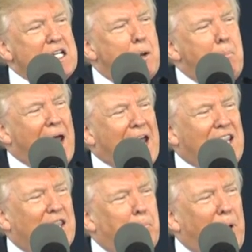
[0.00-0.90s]

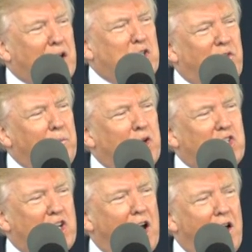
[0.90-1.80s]
Demand the best from
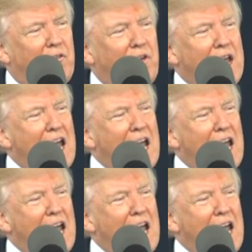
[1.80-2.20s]
yourself